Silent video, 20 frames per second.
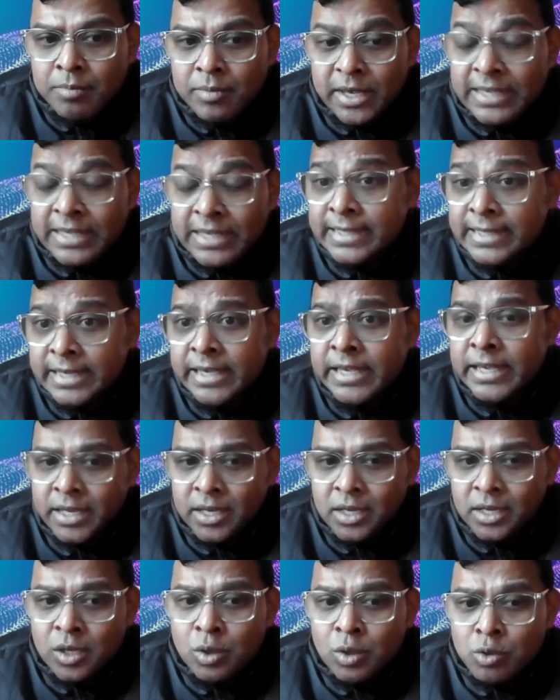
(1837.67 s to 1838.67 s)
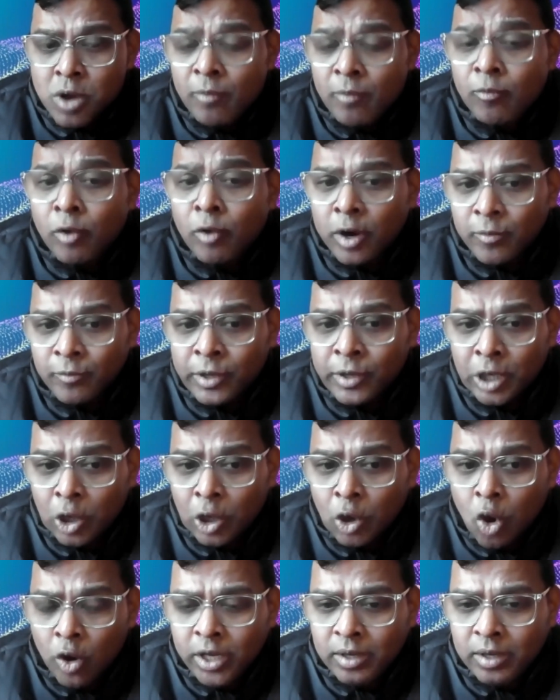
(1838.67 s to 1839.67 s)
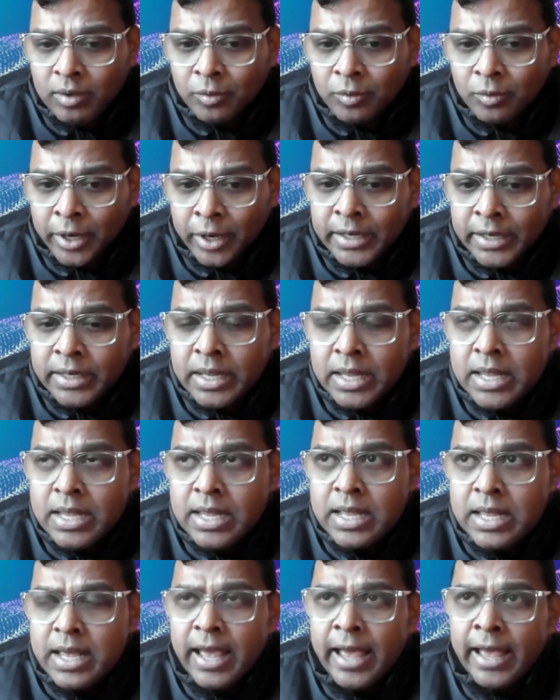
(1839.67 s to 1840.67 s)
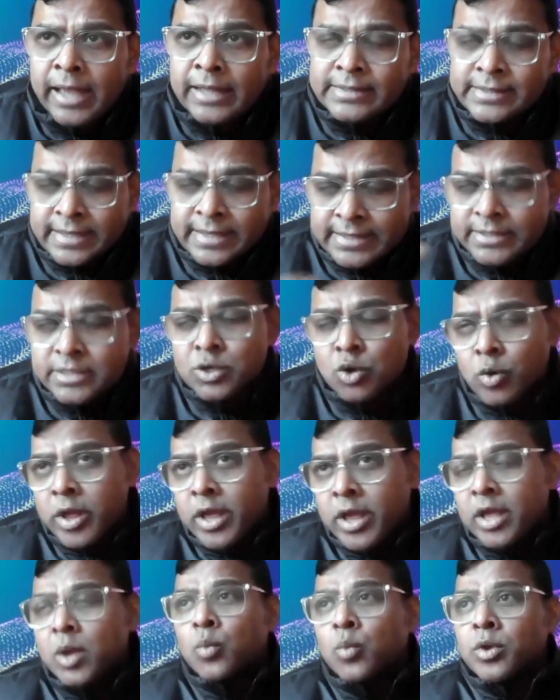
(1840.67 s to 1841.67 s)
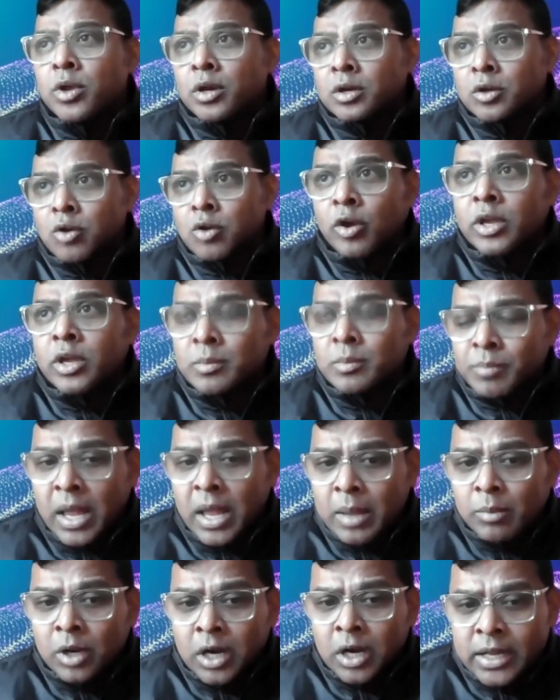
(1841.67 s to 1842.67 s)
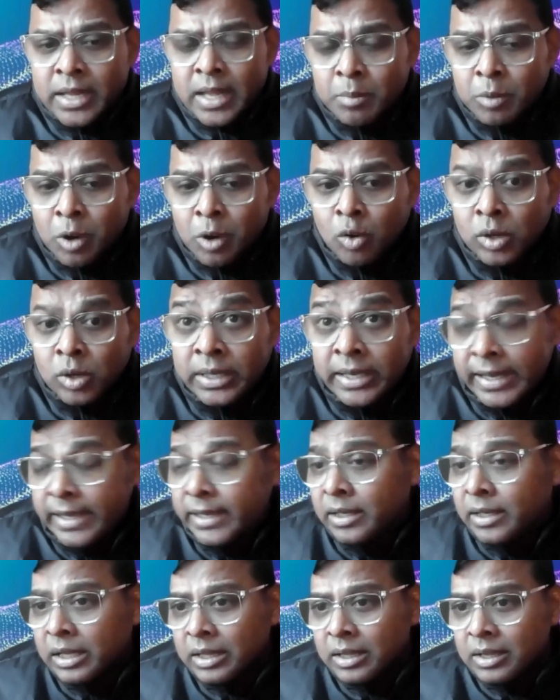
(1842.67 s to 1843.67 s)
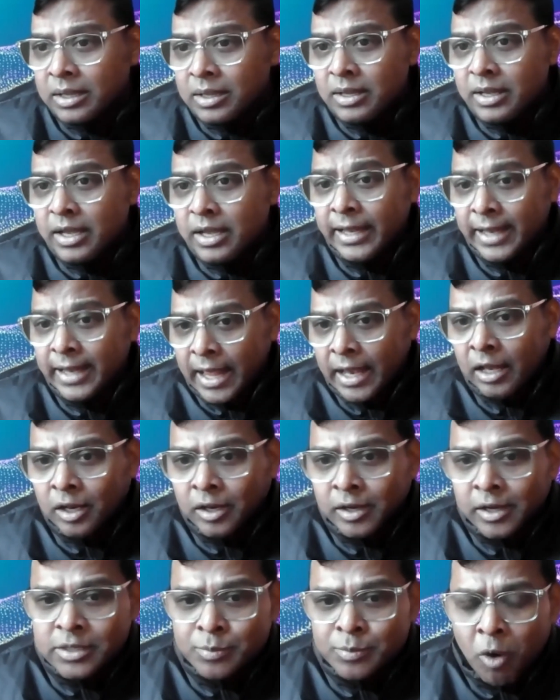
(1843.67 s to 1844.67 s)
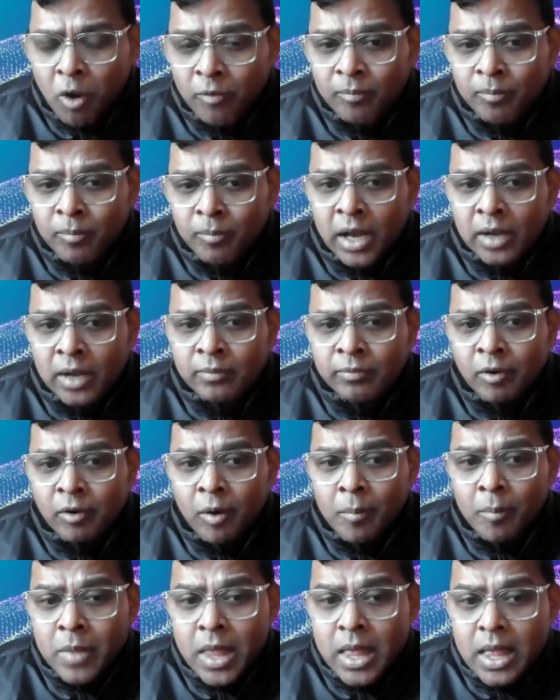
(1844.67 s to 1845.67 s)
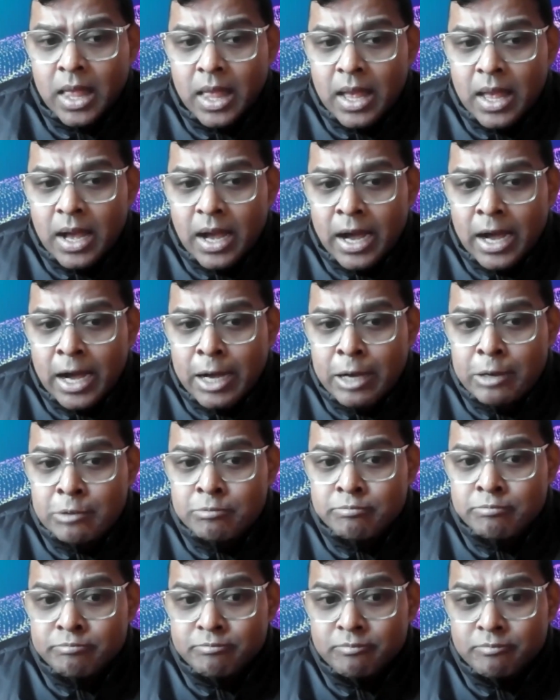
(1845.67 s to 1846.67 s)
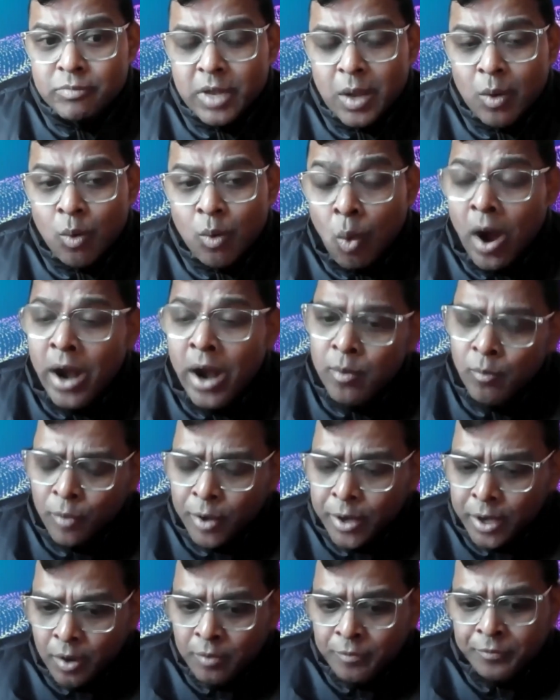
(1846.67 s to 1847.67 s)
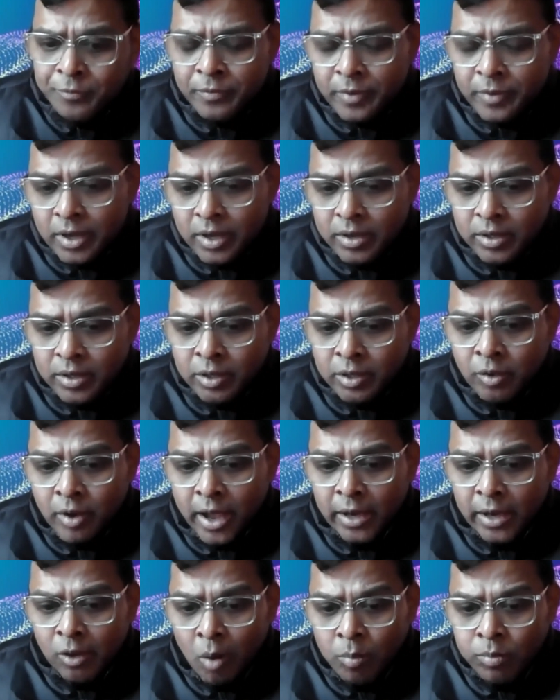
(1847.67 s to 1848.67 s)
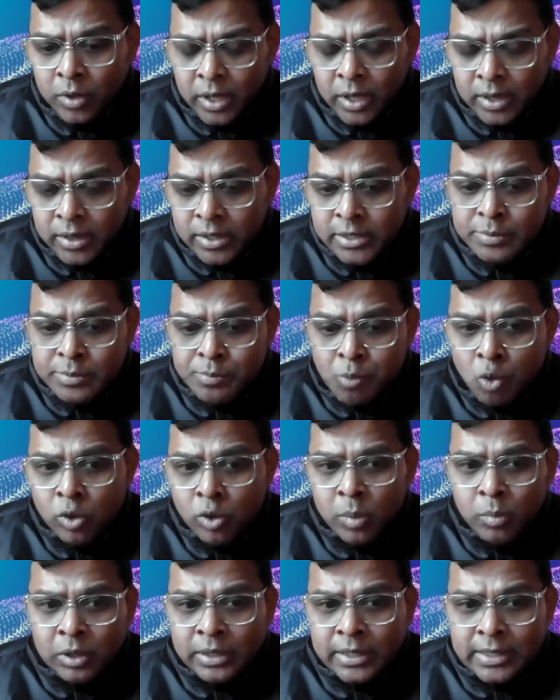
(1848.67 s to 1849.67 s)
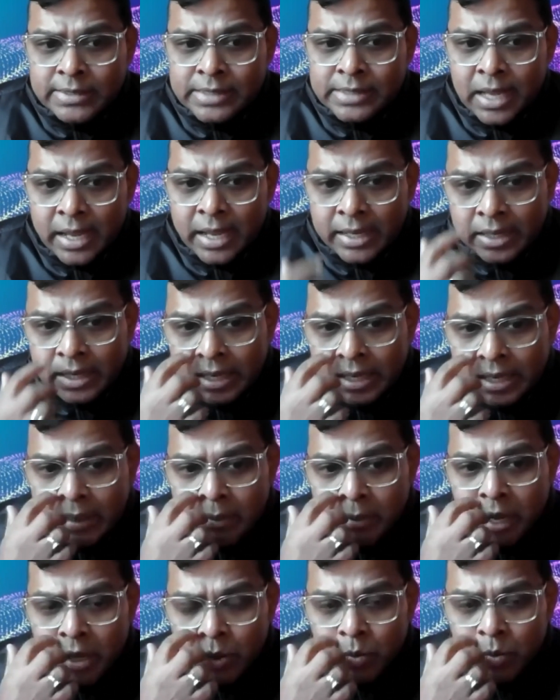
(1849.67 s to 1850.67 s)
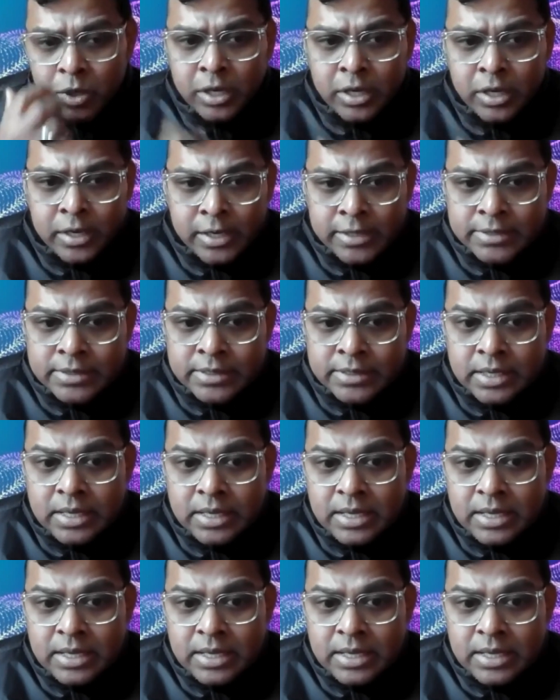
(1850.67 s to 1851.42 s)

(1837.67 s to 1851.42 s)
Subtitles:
is key to avoid vendor lock-in, right? And since today we are talking primarily about data and analytics platform, um, one way of adopting this portable design, in my opinion, is